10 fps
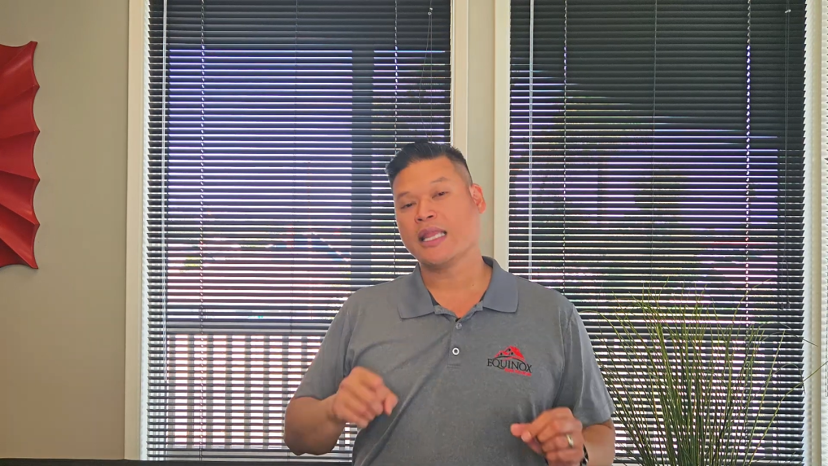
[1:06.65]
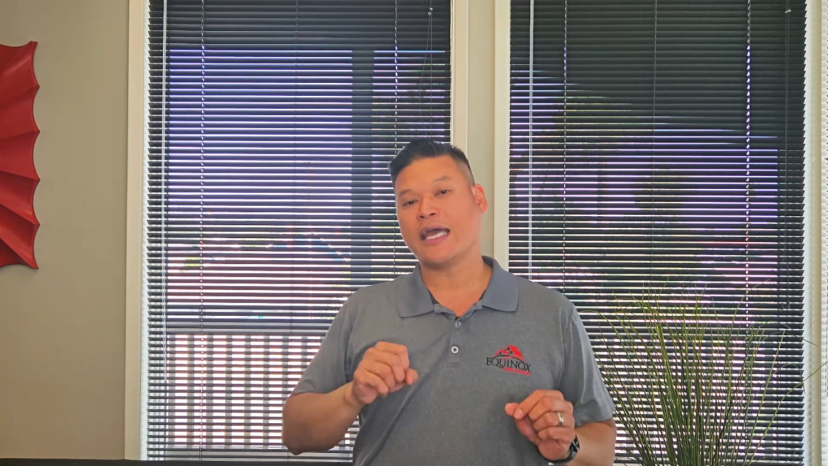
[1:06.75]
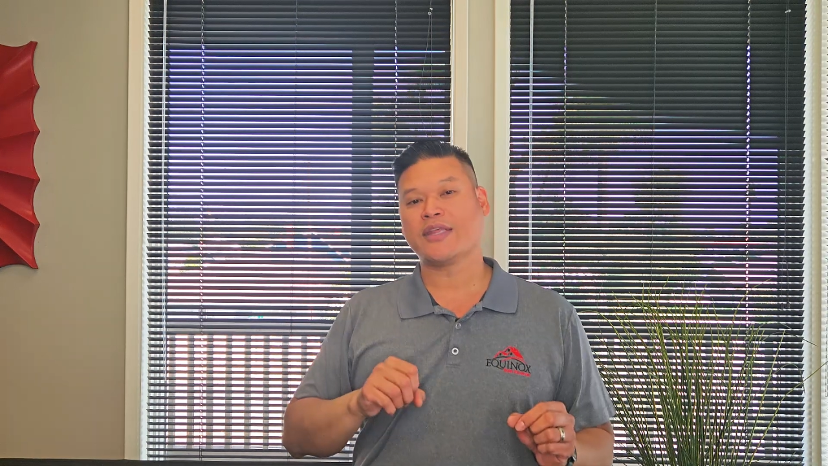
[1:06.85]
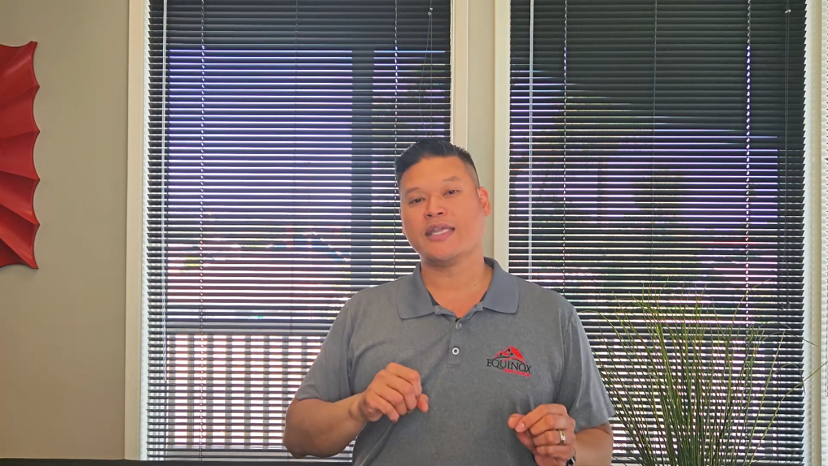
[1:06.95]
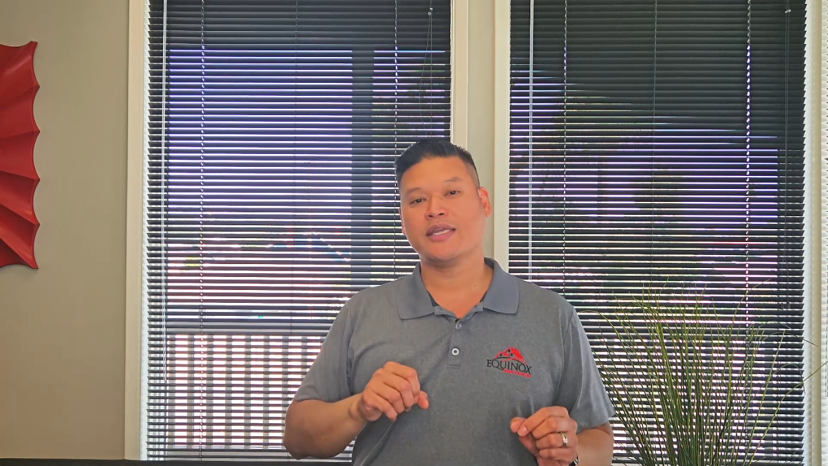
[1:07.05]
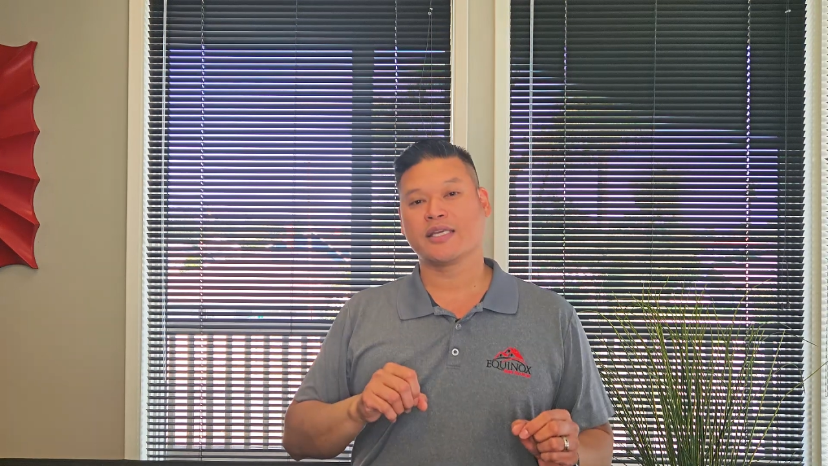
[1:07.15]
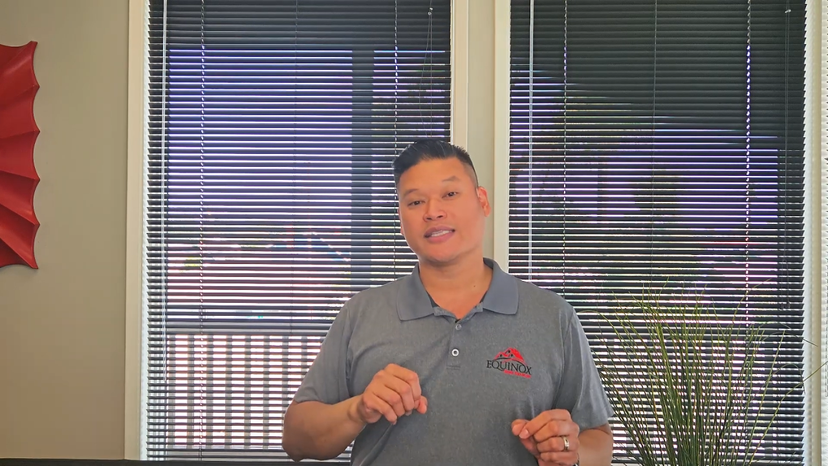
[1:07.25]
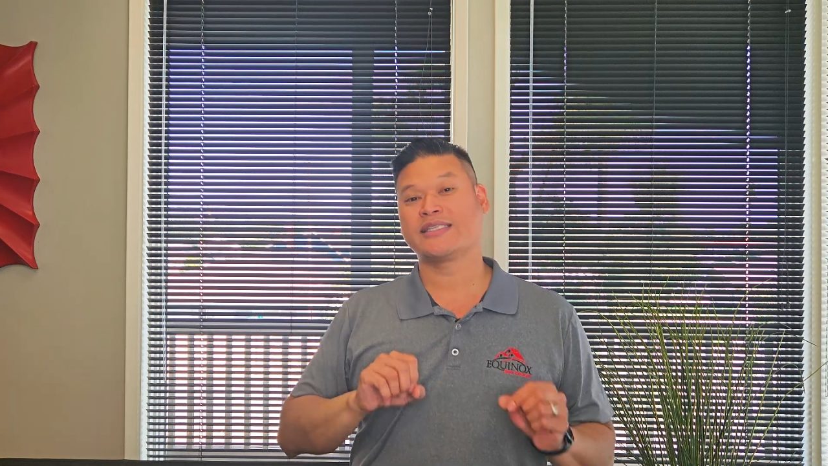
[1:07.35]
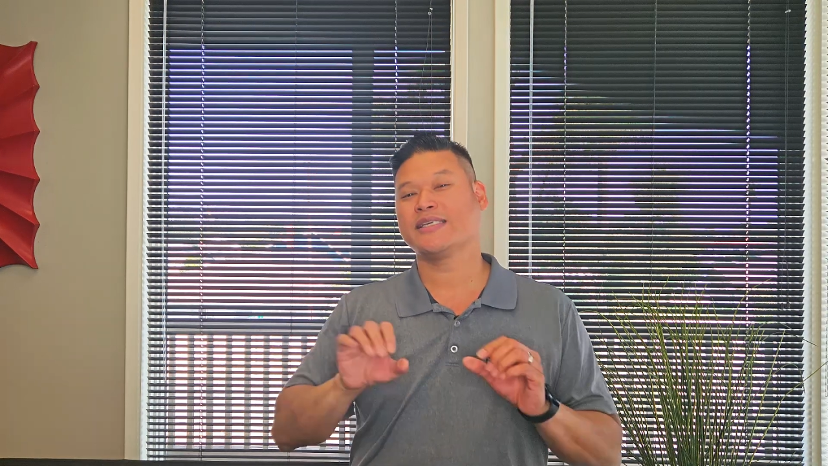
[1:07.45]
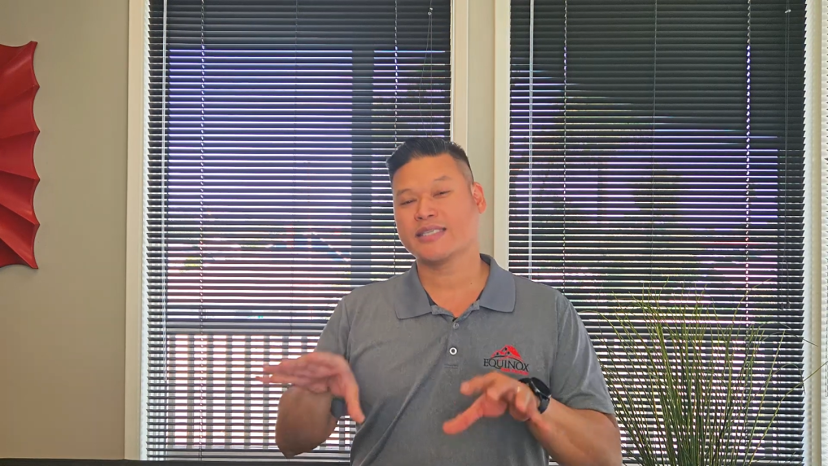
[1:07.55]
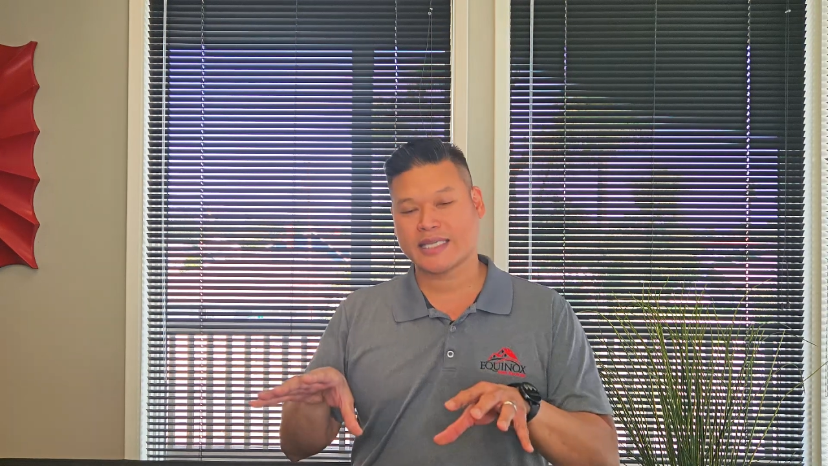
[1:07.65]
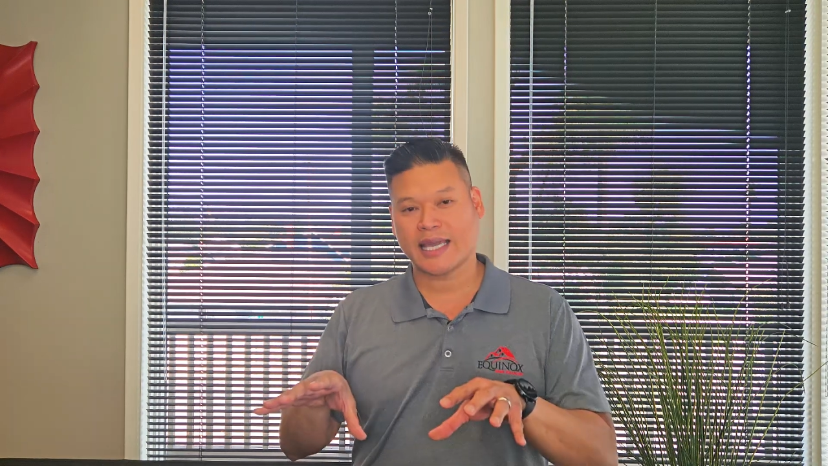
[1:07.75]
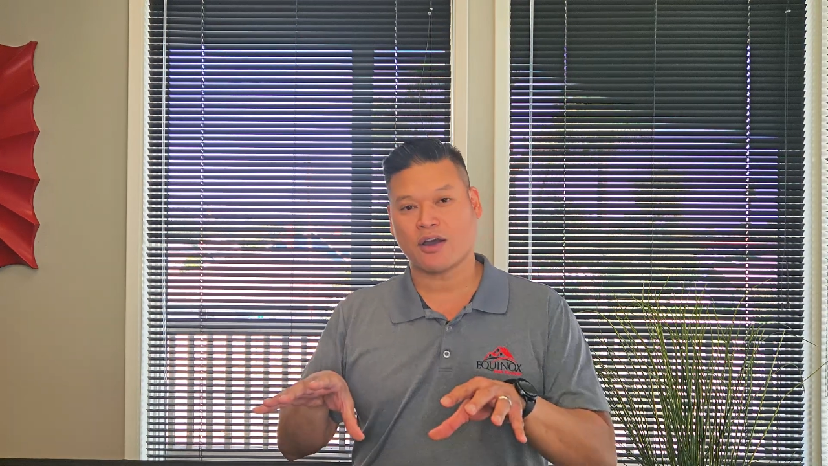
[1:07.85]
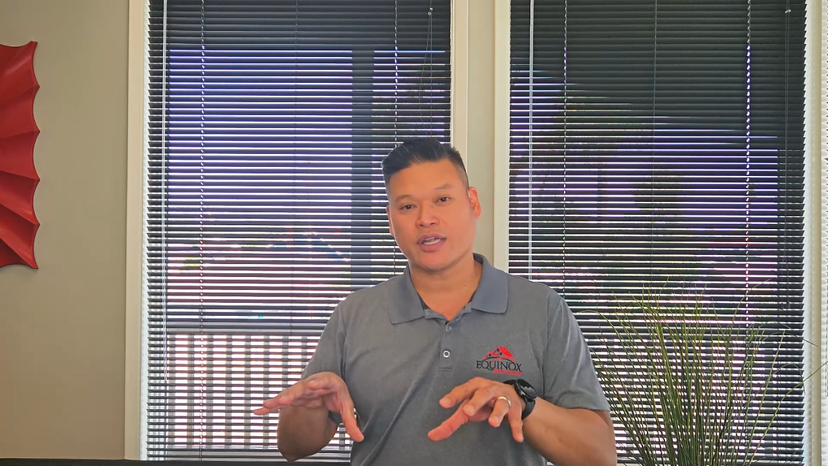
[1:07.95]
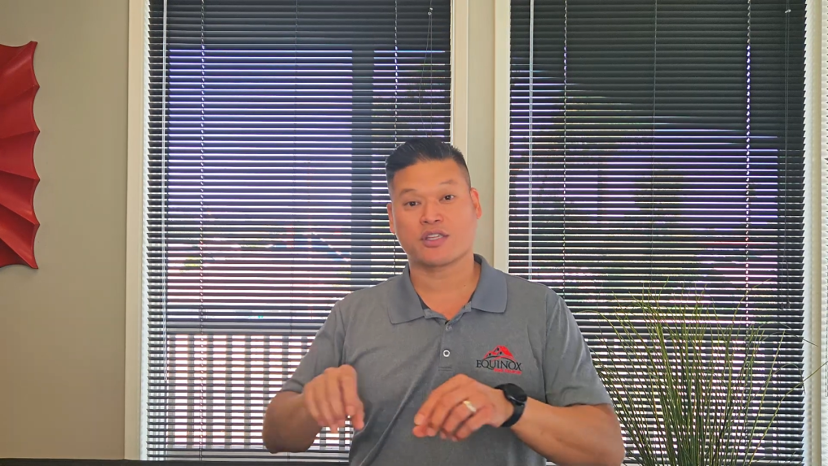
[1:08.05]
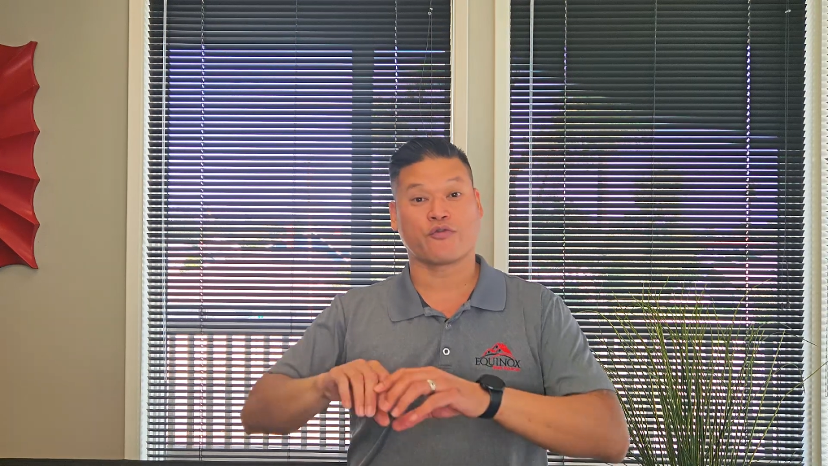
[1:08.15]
and they need to discount it,